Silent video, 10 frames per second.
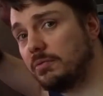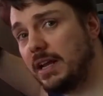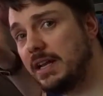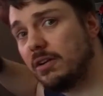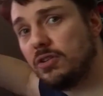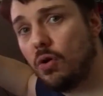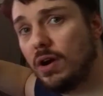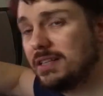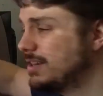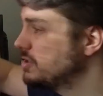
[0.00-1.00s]
hear
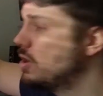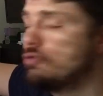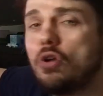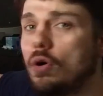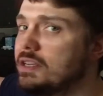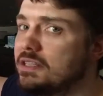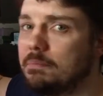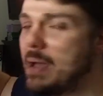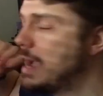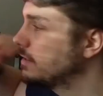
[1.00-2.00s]
noise. There's no noise in the
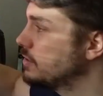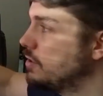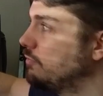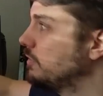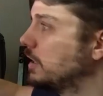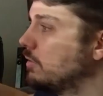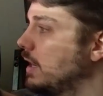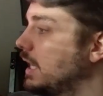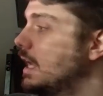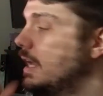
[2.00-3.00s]
back. There's no
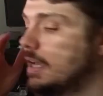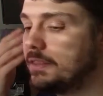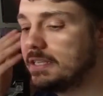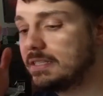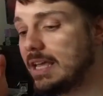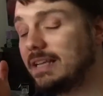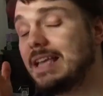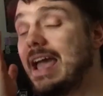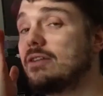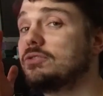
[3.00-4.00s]
flickering. This thing
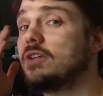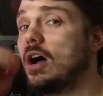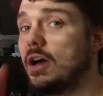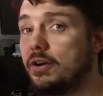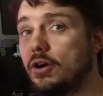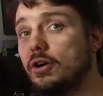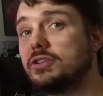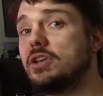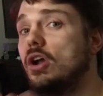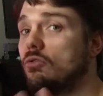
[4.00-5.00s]
handles 100
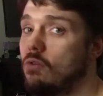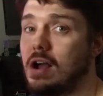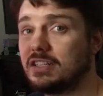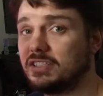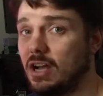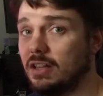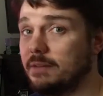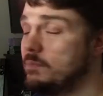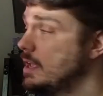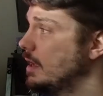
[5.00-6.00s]
hertz rock solid.
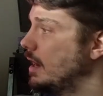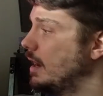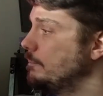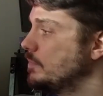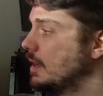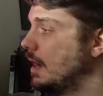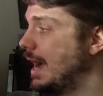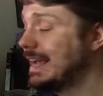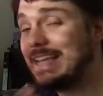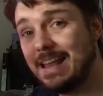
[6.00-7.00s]

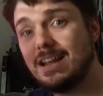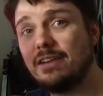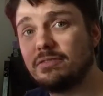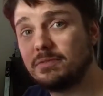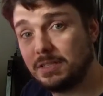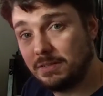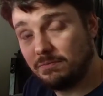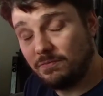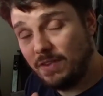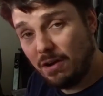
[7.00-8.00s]
I cannot
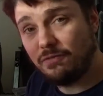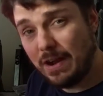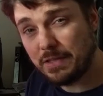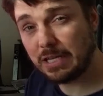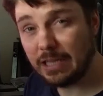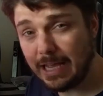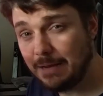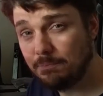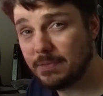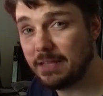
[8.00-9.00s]
verify the
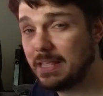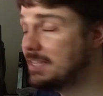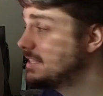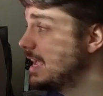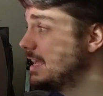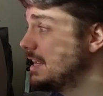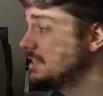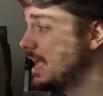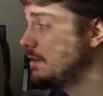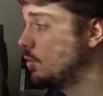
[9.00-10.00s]
claim that they say it
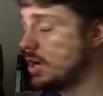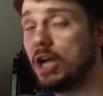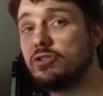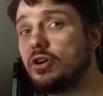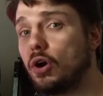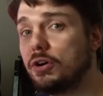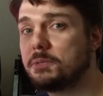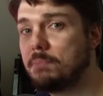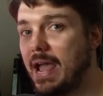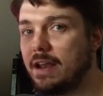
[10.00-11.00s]
is a 100
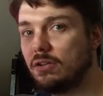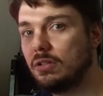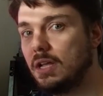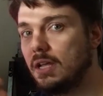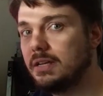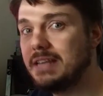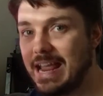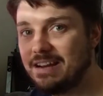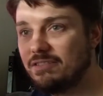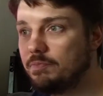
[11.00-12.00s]
hertz panel
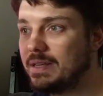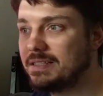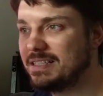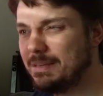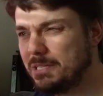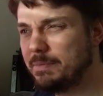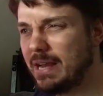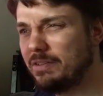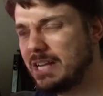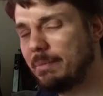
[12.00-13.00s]
native, because it seems to
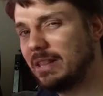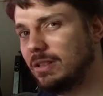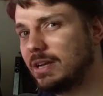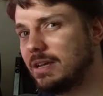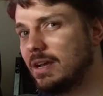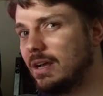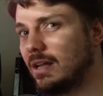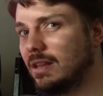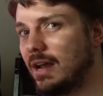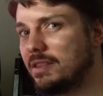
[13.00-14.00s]
be every time I look,
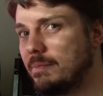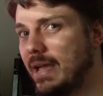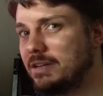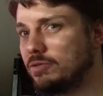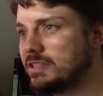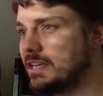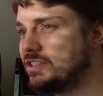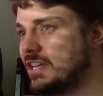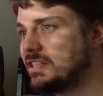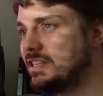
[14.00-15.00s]
a lot of the manuals say
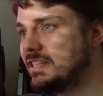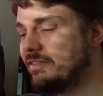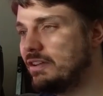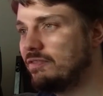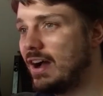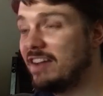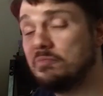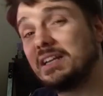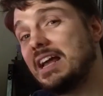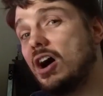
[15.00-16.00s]
60,
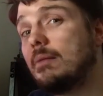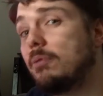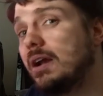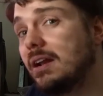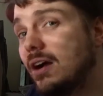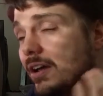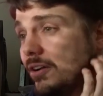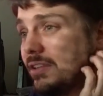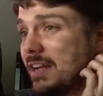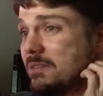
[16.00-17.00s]
75, but can operate at
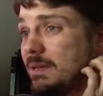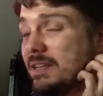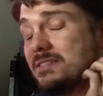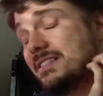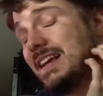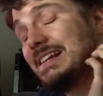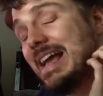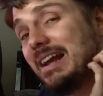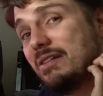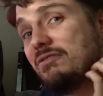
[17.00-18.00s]
100. That to me doesn't say
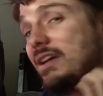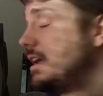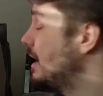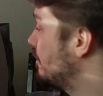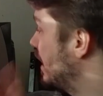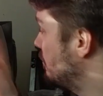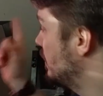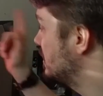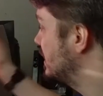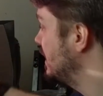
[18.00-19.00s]
native. But I
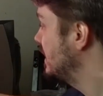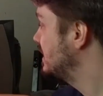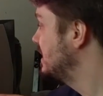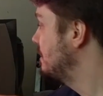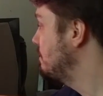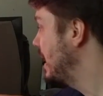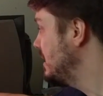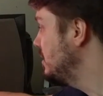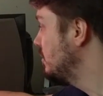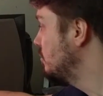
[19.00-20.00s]
will say this, in the
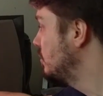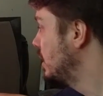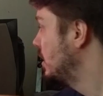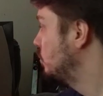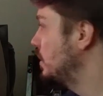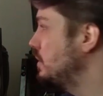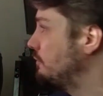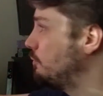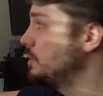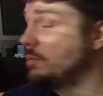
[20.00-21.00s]
menu, when
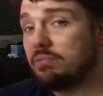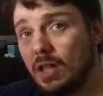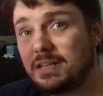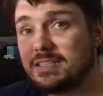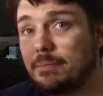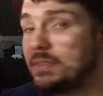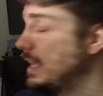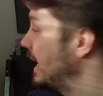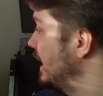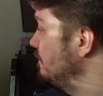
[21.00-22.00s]
you plug
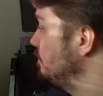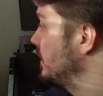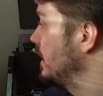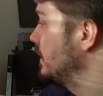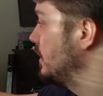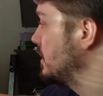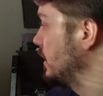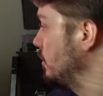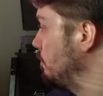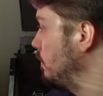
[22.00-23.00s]
something in, there's a
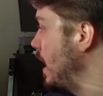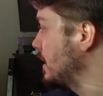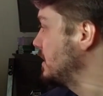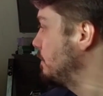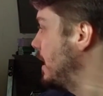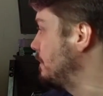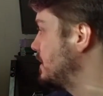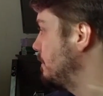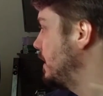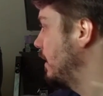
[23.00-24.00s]
little box that pops
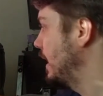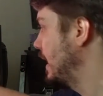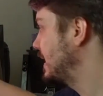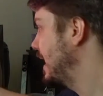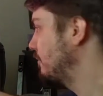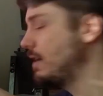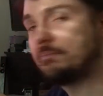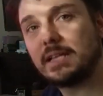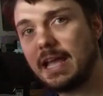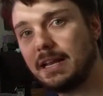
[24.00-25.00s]
up here. I can't
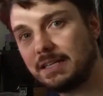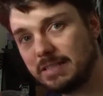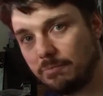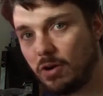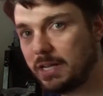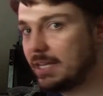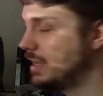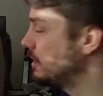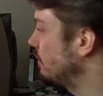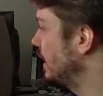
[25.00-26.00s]
replicate it because I'm running it
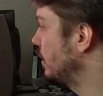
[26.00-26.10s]
at the right